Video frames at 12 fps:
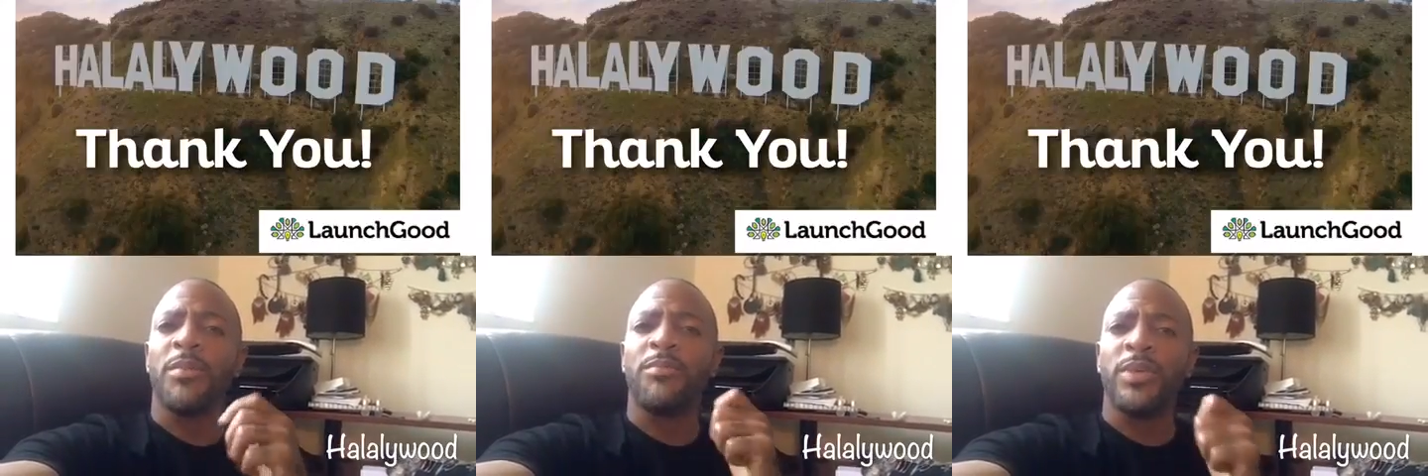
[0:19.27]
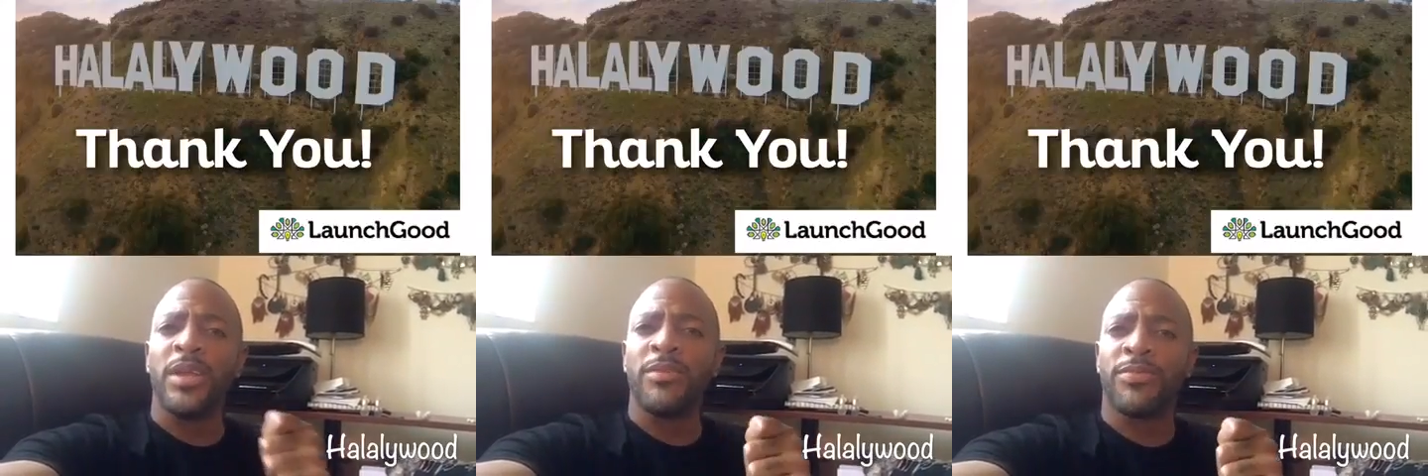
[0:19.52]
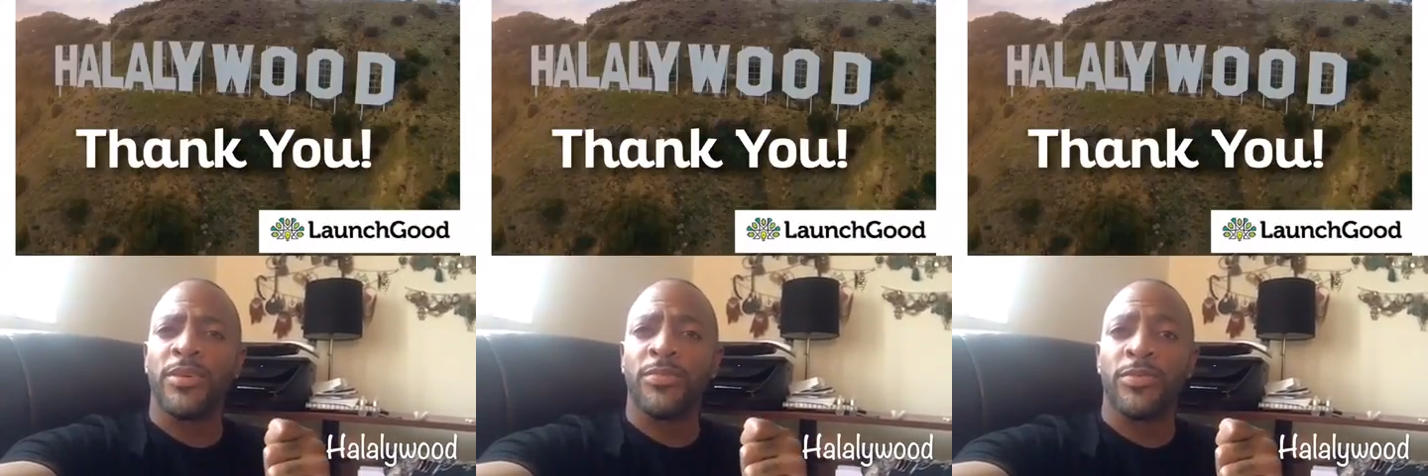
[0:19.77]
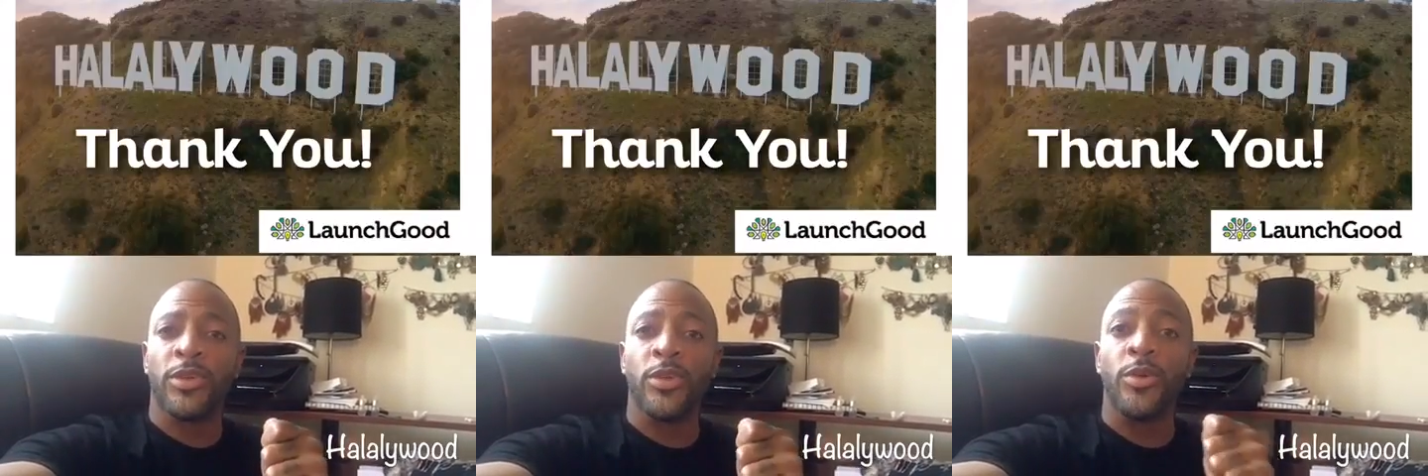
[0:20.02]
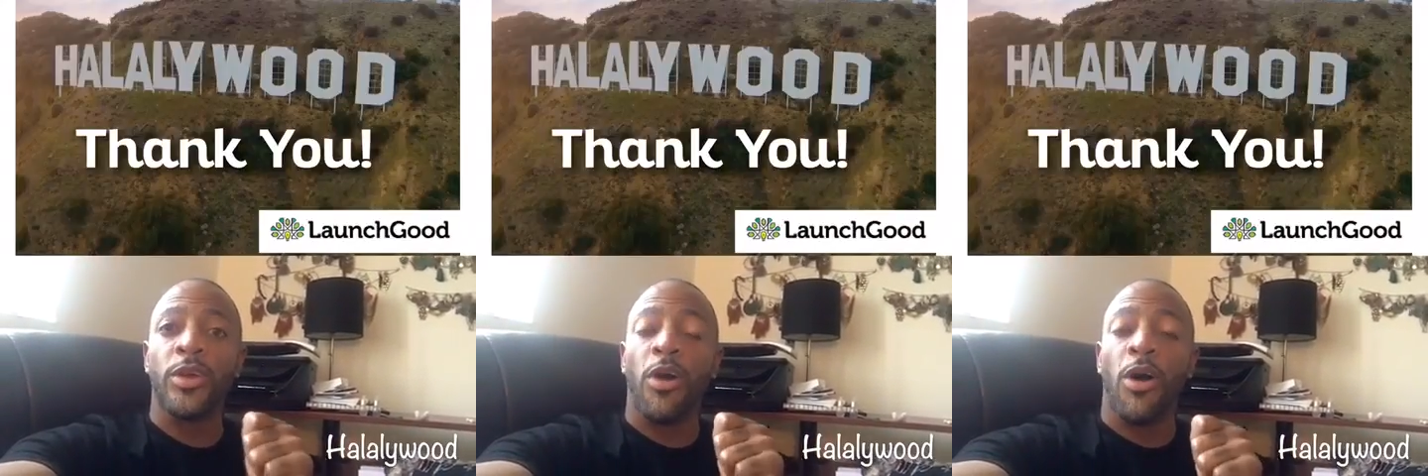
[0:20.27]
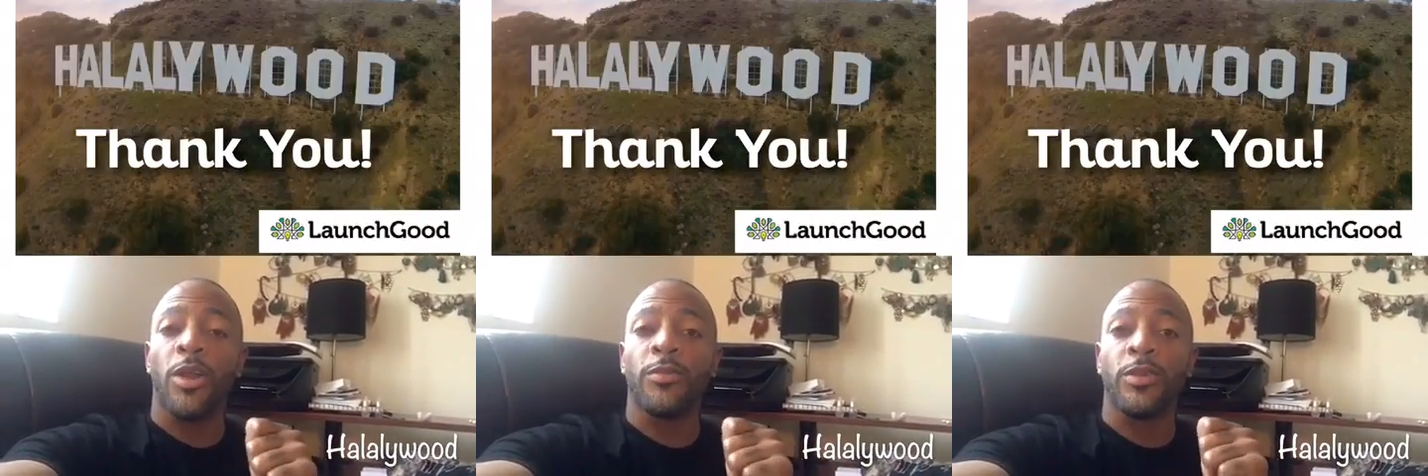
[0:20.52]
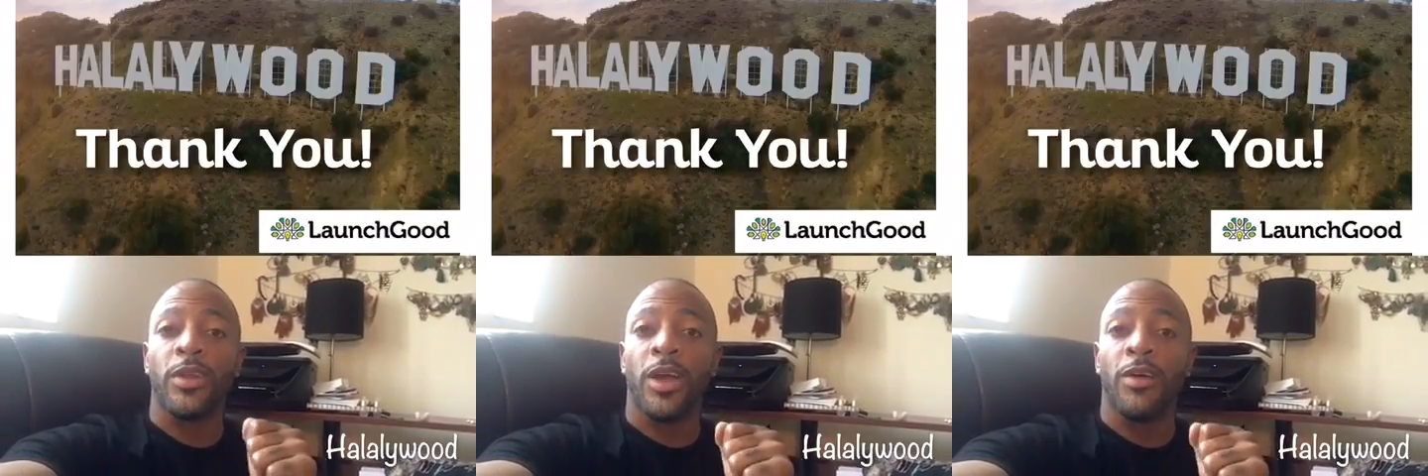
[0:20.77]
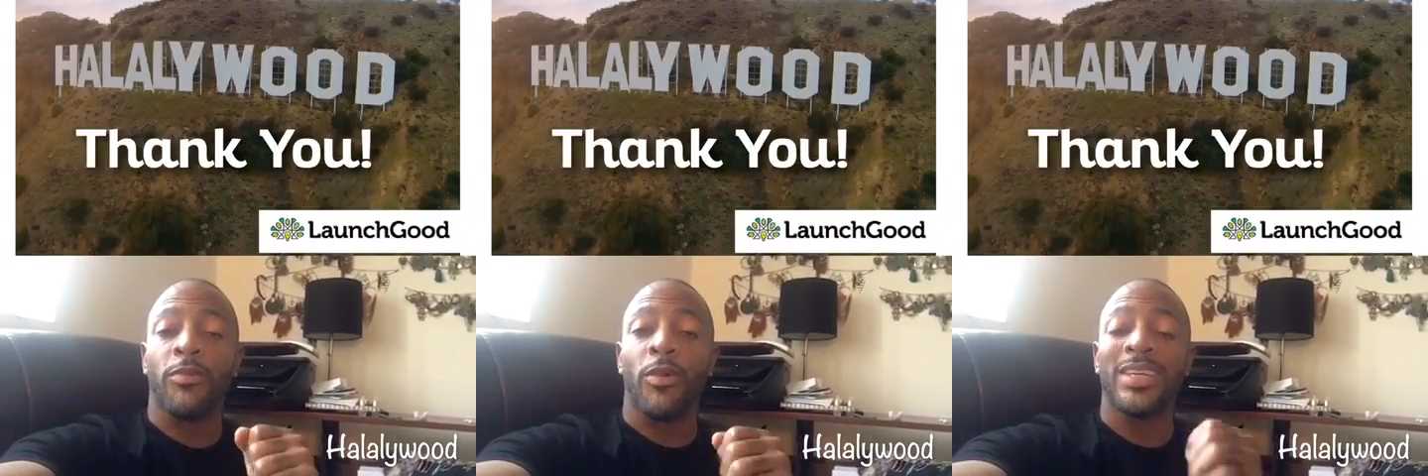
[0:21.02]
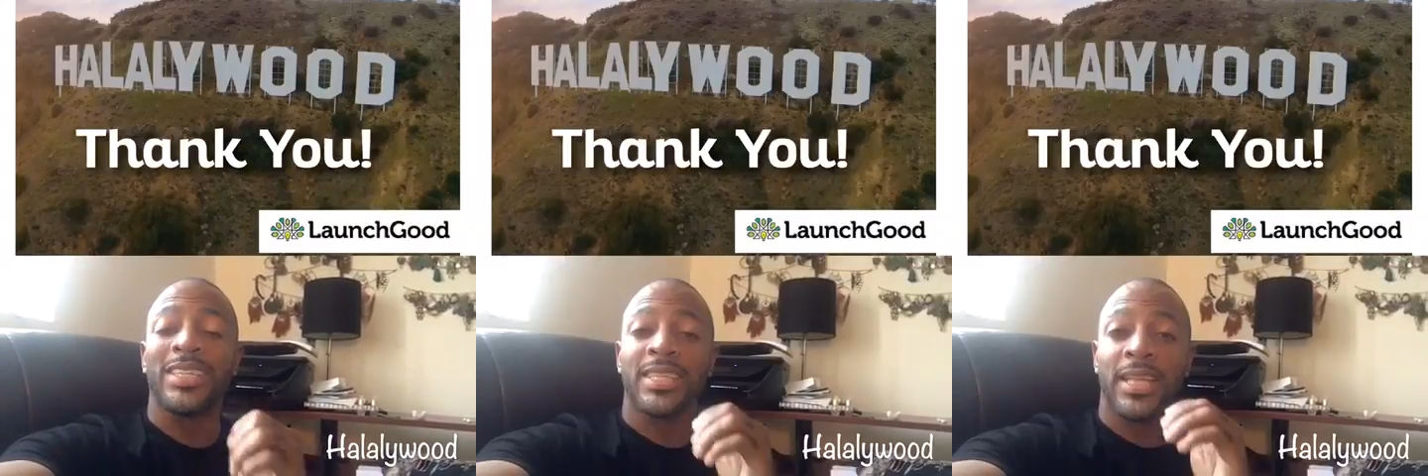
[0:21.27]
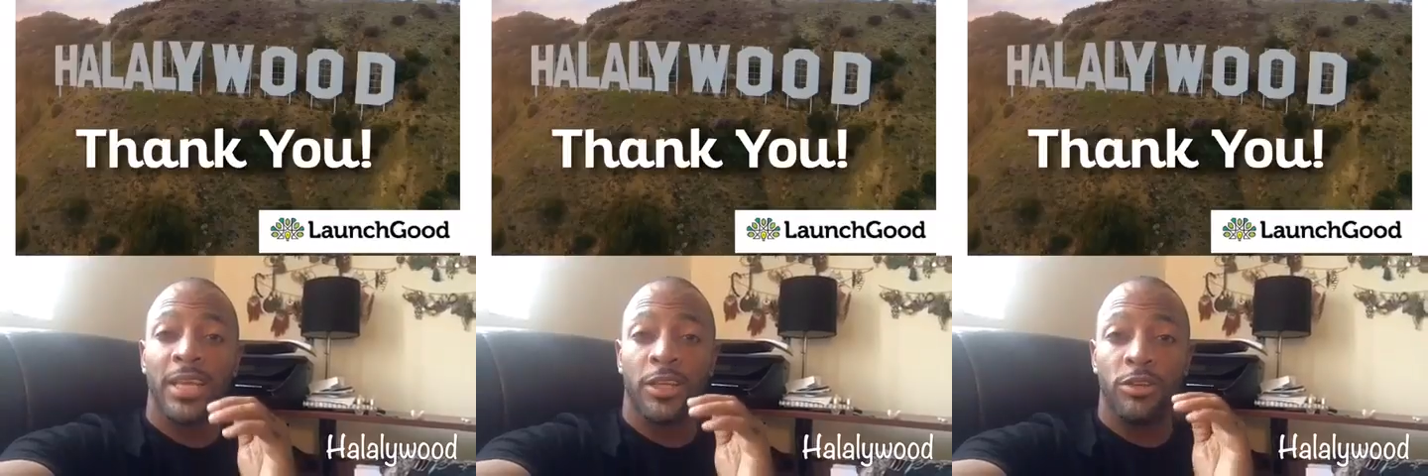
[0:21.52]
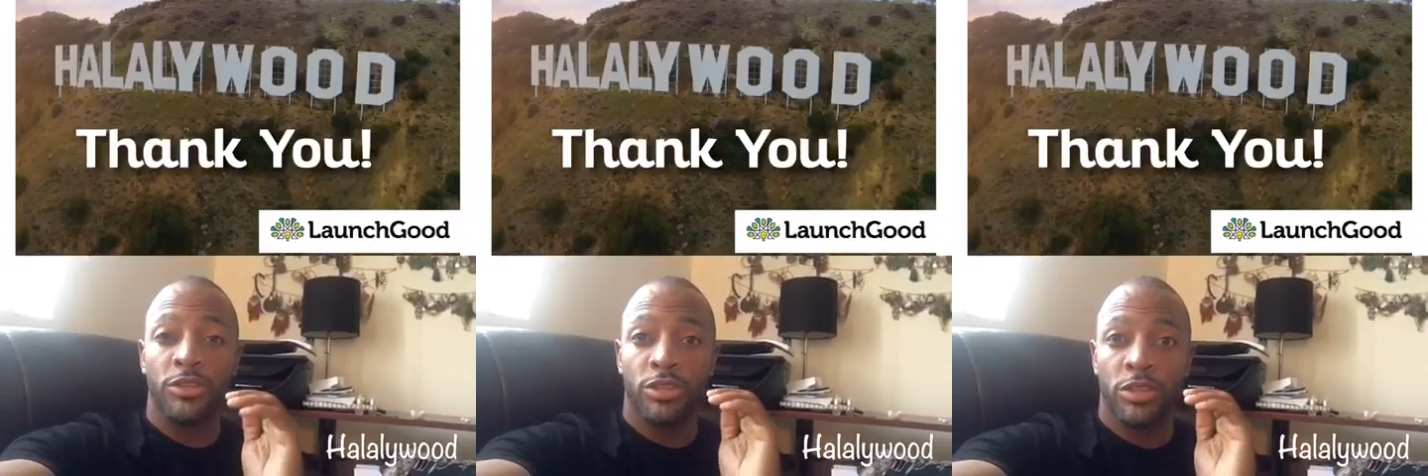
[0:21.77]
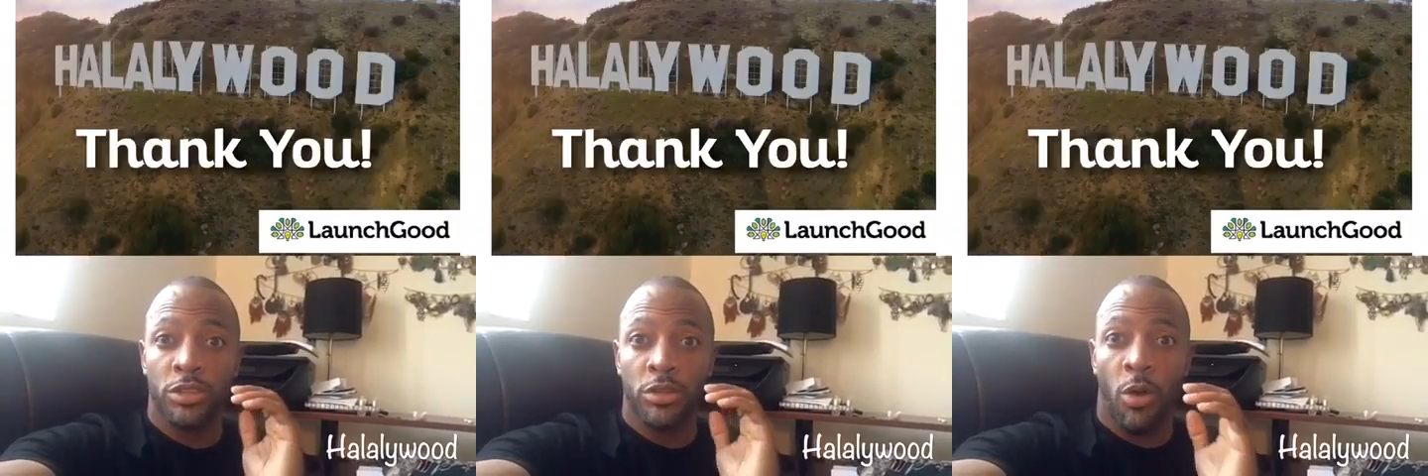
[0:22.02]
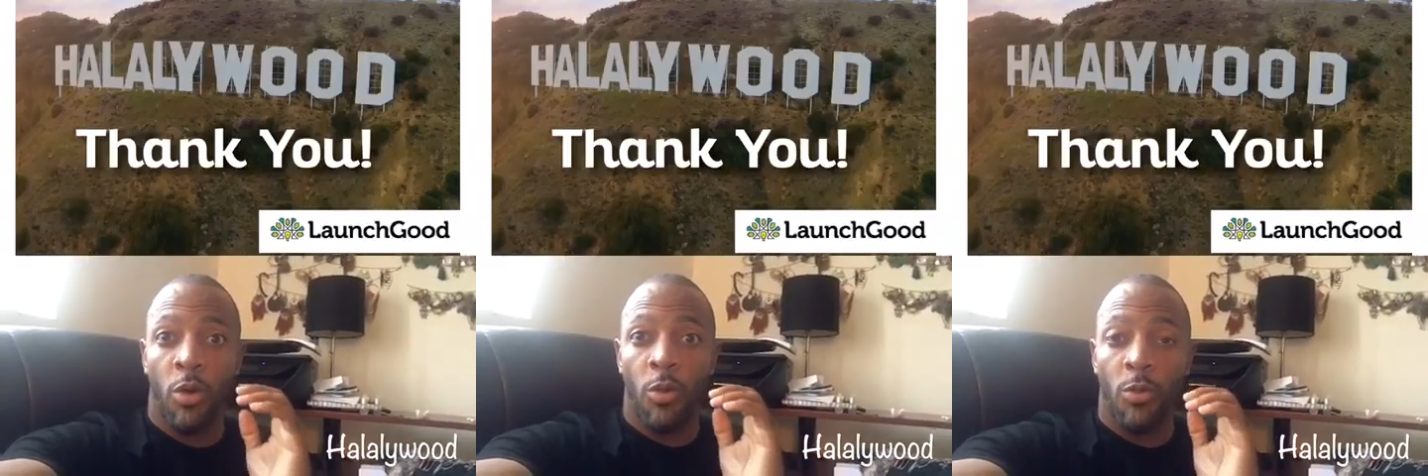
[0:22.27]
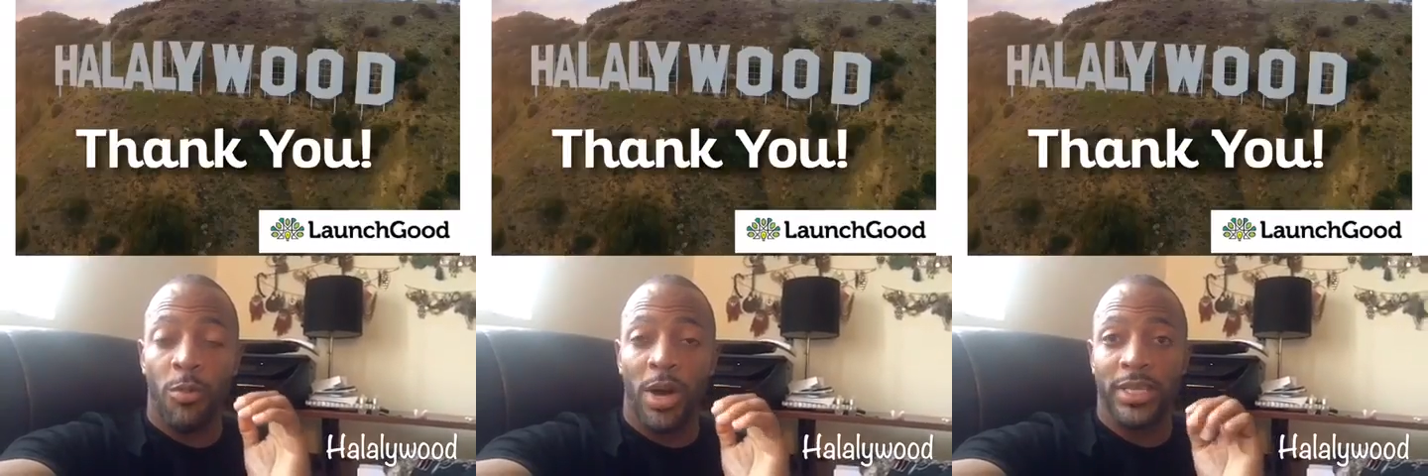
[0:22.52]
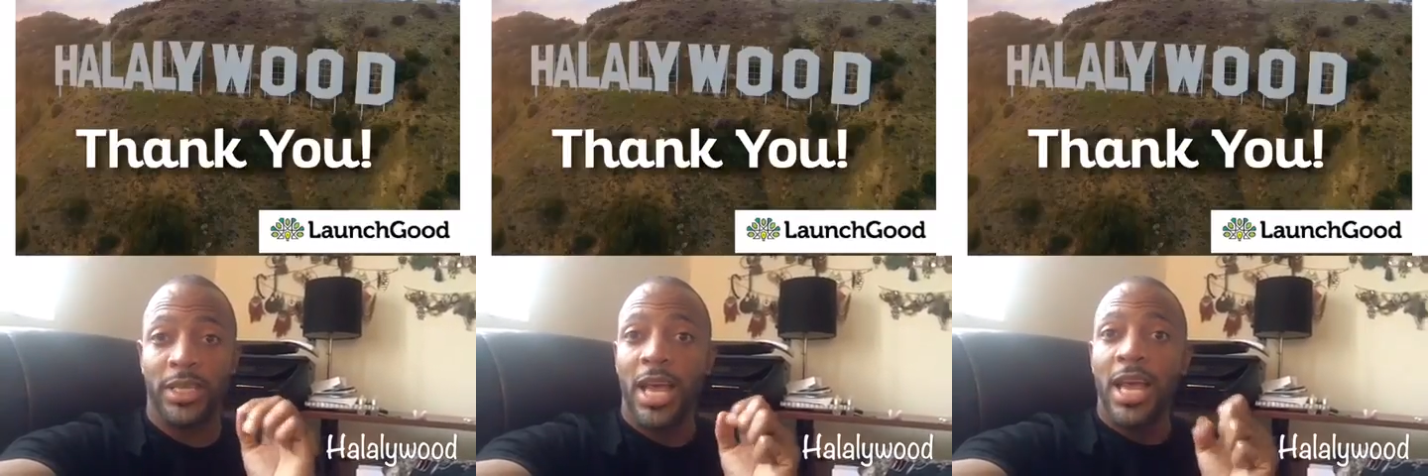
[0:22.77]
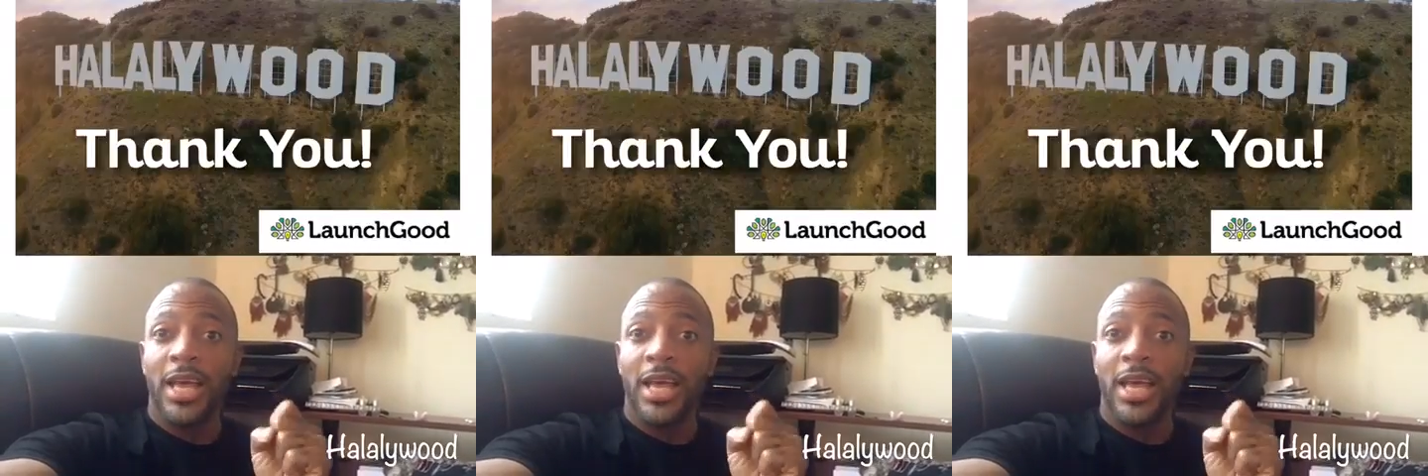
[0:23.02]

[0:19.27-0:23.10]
a benefit for you and all of your loved ones. Thank you so much.